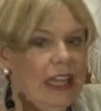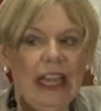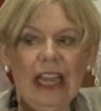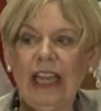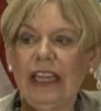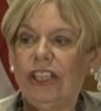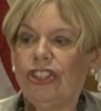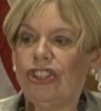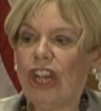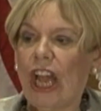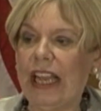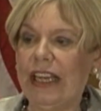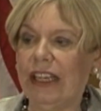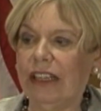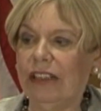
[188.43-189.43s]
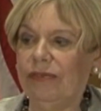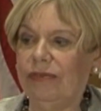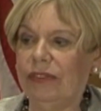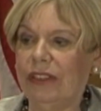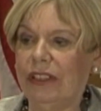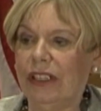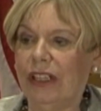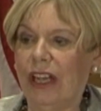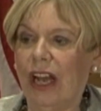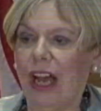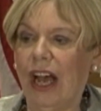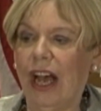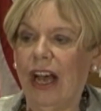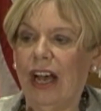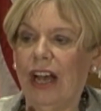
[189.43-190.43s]
In China,
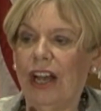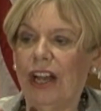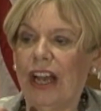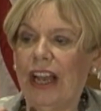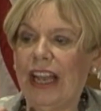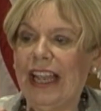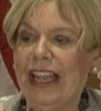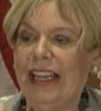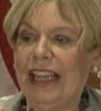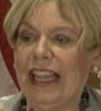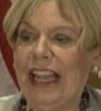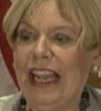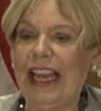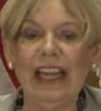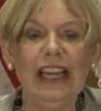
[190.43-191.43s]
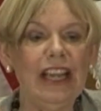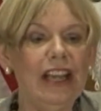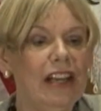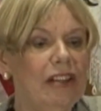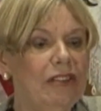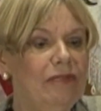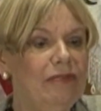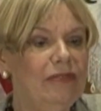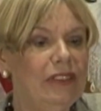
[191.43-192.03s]
uh, in India,